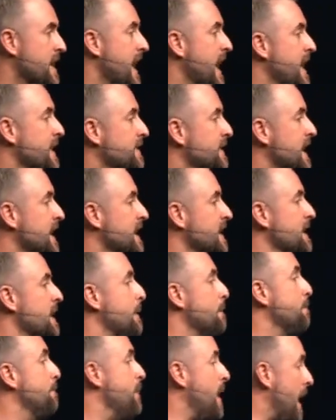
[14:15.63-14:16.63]
And
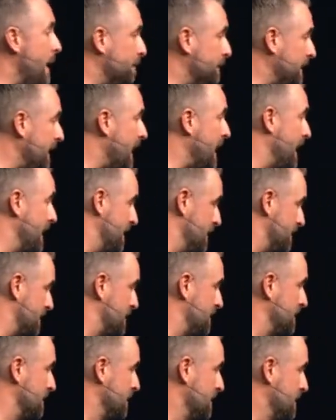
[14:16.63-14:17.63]
then
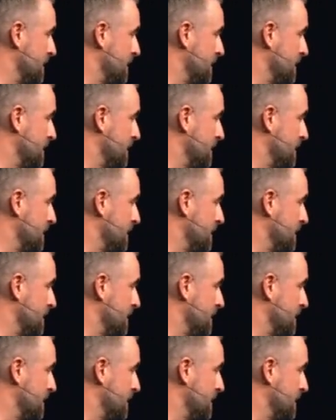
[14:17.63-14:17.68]
baptize.